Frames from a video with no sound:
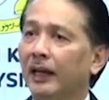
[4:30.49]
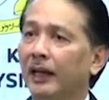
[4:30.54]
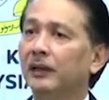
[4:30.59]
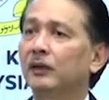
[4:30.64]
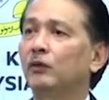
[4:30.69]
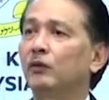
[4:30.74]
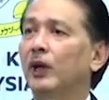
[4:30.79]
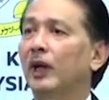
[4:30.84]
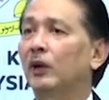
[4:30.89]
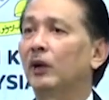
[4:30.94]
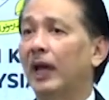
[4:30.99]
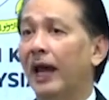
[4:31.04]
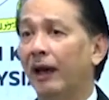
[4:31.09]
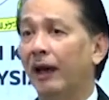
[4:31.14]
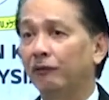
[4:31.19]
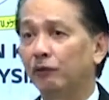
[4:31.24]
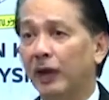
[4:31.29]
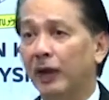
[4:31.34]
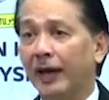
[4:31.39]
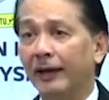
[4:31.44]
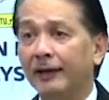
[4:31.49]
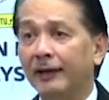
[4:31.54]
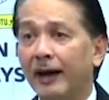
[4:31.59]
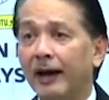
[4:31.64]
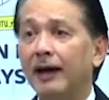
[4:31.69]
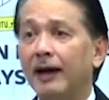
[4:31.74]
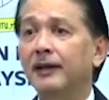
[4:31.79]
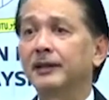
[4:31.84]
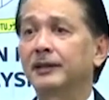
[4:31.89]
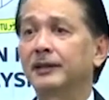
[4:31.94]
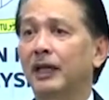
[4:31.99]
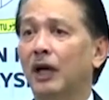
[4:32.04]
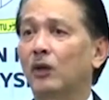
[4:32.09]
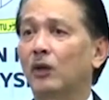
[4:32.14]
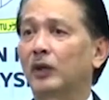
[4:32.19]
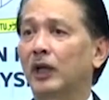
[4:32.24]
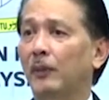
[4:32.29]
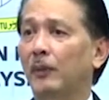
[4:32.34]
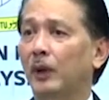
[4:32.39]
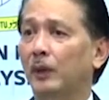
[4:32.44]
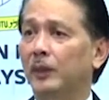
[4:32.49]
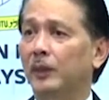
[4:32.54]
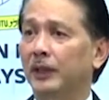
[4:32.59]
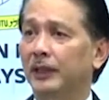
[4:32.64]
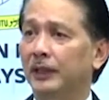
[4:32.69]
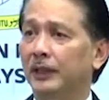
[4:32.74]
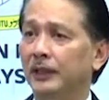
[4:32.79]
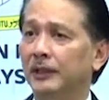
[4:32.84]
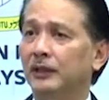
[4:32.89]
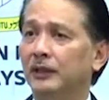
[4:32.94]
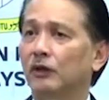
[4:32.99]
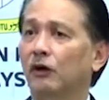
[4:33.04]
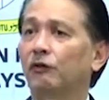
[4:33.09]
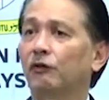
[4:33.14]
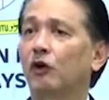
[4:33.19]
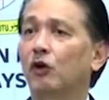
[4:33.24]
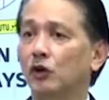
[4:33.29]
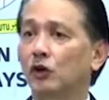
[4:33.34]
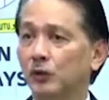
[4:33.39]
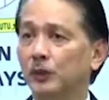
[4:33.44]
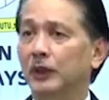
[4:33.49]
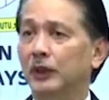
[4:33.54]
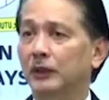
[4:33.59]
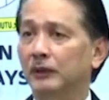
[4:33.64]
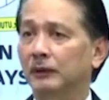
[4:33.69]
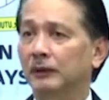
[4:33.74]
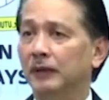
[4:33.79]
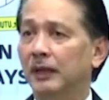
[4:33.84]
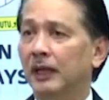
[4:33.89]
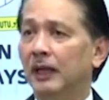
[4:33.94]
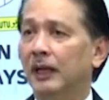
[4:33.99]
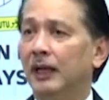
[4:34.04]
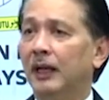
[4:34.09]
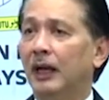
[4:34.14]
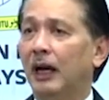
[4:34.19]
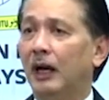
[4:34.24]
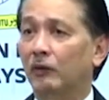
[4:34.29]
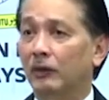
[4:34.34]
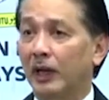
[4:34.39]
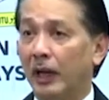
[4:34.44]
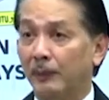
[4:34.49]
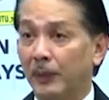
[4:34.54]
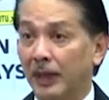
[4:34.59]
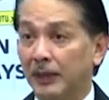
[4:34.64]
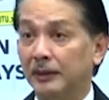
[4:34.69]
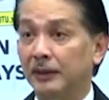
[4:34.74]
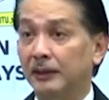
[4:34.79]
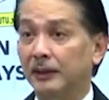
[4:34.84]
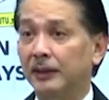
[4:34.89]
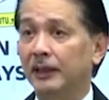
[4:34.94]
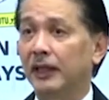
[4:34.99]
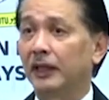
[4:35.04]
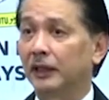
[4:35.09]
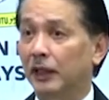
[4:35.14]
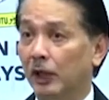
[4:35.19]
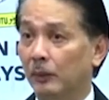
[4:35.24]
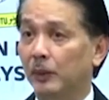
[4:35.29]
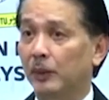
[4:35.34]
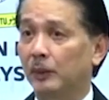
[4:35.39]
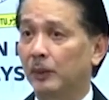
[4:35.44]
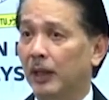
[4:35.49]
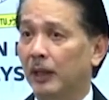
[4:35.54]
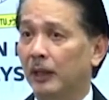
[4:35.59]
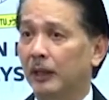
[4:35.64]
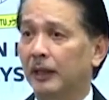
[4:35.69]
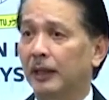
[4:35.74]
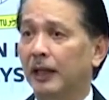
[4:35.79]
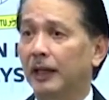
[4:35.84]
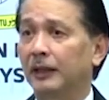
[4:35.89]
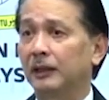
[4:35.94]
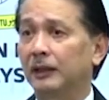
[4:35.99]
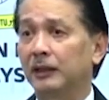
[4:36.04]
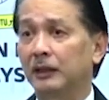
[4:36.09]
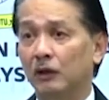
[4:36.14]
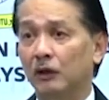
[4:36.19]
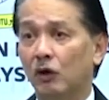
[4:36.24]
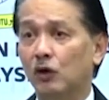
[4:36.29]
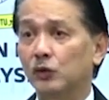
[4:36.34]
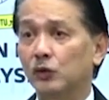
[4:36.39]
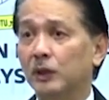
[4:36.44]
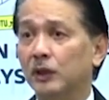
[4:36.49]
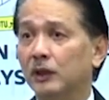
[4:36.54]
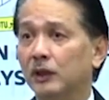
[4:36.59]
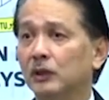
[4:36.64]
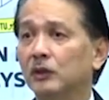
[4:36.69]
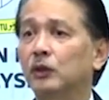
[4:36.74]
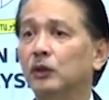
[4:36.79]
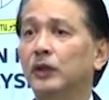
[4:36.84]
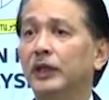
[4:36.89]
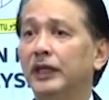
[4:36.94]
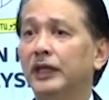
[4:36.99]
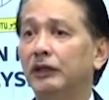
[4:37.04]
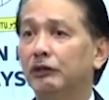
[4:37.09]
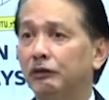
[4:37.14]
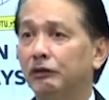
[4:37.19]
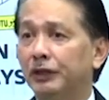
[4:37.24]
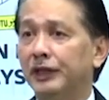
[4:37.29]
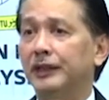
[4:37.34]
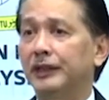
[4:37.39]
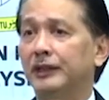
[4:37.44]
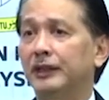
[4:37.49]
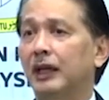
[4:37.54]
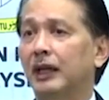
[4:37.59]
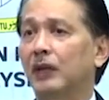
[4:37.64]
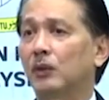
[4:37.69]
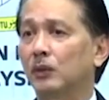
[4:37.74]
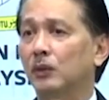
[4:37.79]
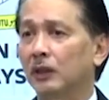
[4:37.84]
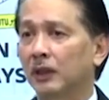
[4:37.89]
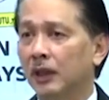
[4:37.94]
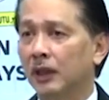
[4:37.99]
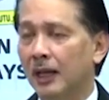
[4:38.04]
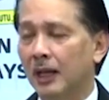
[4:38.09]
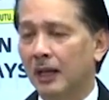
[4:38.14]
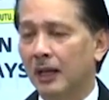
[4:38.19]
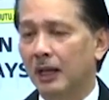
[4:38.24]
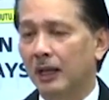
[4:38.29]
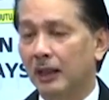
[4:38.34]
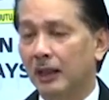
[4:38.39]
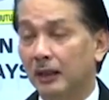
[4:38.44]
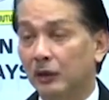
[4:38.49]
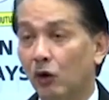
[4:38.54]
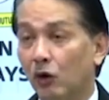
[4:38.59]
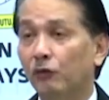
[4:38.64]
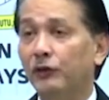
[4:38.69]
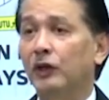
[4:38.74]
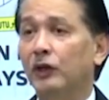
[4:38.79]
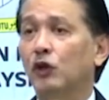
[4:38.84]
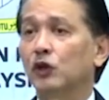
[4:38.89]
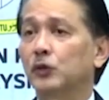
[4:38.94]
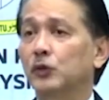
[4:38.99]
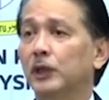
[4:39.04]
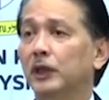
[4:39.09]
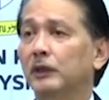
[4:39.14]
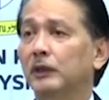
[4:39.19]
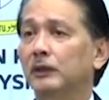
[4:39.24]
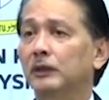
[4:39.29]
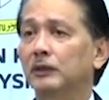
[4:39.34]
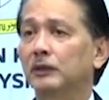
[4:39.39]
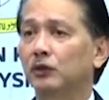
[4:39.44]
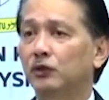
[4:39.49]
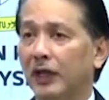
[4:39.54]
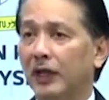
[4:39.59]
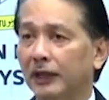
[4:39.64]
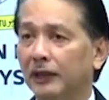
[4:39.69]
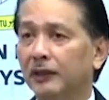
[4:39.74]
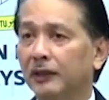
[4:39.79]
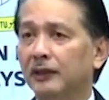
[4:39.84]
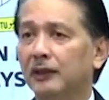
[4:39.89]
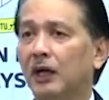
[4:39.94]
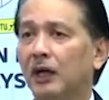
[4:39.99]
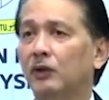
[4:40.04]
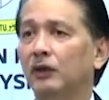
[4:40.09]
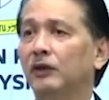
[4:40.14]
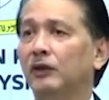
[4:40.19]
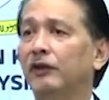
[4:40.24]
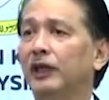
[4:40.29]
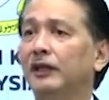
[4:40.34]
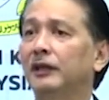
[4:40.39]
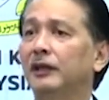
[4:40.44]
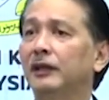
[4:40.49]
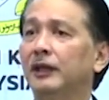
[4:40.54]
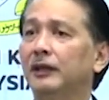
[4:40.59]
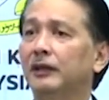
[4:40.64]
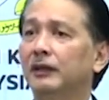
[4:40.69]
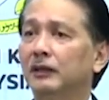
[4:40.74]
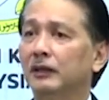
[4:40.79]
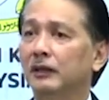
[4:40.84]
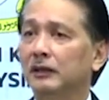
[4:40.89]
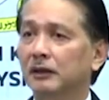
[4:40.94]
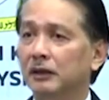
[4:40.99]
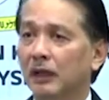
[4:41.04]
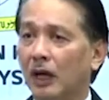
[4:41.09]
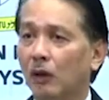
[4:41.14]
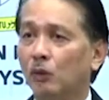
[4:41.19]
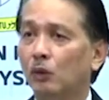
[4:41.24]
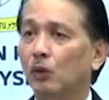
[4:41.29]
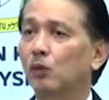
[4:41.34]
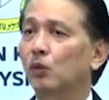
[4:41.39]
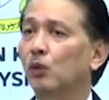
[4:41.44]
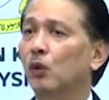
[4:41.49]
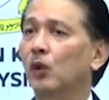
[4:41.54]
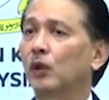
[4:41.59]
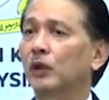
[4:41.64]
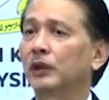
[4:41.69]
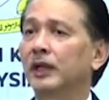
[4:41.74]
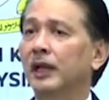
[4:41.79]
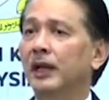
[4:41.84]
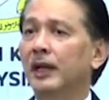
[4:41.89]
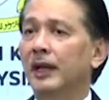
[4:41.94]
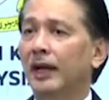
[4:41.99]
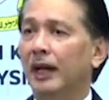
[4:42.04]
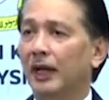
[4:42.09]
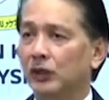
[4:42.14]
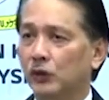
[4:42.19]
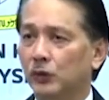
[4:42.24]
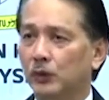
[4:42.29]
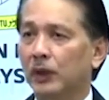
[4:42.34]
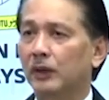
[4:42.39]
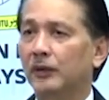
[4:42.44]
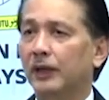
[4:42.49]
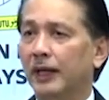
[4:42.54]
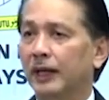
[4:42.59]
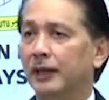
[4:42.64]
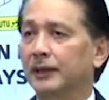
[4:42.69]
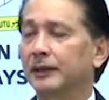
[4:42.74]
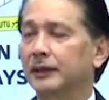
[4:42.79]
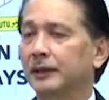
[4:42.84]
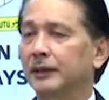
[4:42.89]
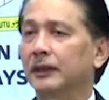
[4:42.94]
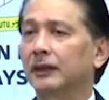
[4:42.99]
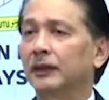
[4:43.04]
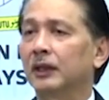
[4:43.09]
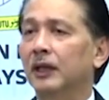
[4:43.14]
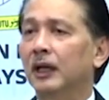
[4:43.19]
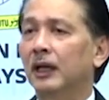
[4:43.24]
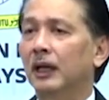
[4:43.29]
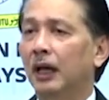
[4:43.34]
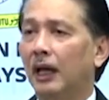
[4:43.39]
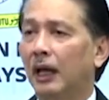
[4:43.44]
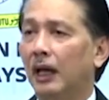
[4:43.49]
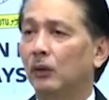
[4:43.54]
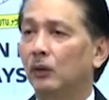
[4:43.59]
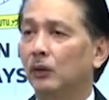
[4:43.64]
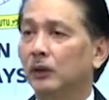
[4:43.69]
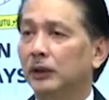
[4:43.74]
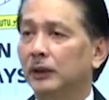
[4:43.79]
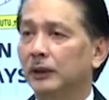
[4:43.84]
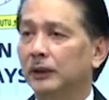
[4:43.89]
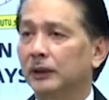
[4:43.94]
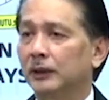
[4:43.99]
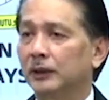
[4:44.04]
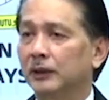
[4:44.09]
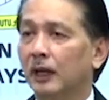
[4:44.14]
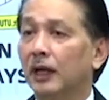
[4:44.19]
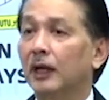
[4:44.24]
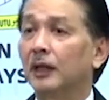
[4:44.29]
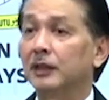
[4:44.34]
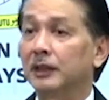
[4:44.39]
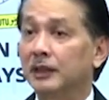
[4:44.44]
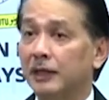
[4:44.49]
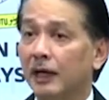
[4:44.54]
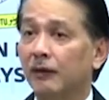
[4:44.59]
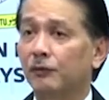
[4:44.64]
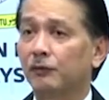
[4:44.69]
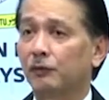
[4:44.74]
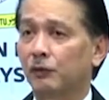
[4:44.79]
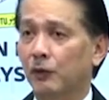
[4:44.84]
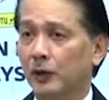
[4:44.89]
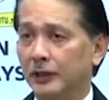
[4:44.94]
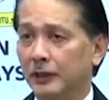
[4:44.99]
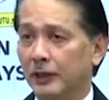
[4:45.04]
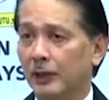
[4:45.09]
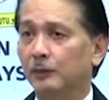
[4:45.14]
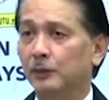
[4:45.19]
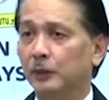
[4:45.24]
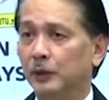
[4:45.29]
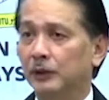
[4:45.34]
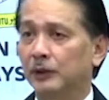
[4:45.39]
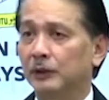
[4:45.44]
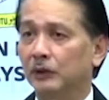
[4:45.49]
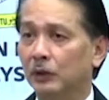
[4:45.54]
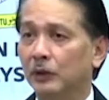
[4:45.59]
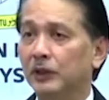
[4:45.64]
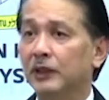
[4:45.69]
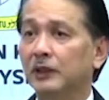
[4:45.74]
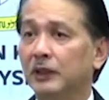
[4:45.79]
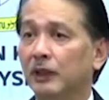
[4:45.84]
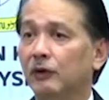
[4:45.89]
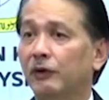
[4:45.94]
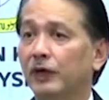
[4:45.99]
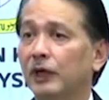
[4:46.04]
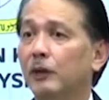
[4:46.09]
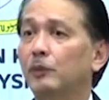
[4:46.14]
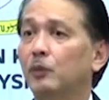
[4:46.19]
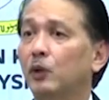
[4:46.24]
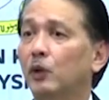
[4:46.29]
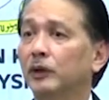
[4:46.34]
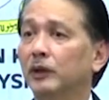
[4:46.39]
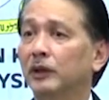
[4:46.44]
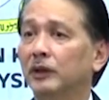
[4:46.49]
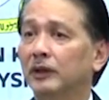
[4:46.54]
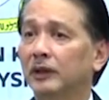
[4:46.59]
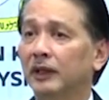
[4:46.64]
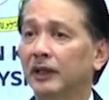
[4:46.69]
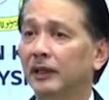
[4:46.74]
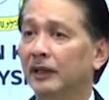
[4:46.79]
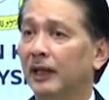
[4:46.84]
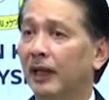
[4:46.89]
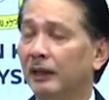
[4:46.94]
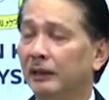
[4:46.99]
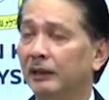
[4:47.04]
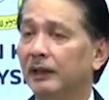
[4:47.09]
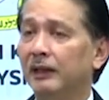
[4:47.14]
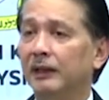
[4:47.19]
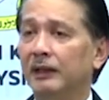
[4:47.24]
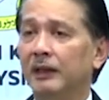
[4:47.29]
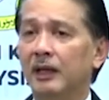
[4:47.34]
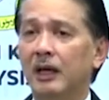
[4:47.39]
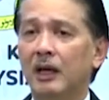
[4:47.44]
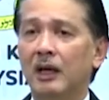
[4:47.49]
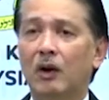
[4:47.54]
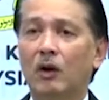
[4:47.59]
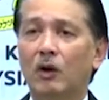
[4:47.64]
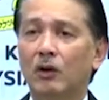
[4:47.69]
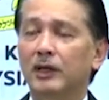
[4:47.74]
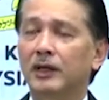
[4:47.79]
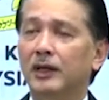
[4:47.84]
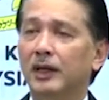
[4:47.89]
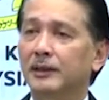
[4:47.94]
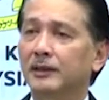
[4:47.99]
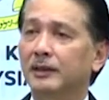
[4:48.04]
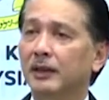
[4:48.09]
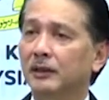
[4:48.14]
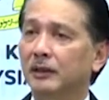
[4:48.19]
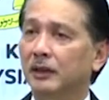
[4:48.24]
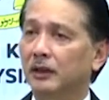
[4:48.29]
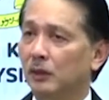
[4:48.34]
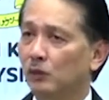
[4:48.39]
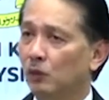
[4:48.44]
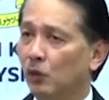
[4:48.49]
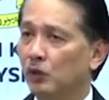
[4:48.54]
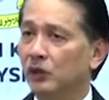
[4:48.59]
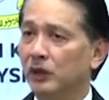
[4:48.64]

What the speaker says: And we have to enhance our capabilities of the hospital, our capacity and in the hospital to increase our COVID hospital, strengthen our ventilators, our ward, as well as our staff, for example. So these are very important in any organization.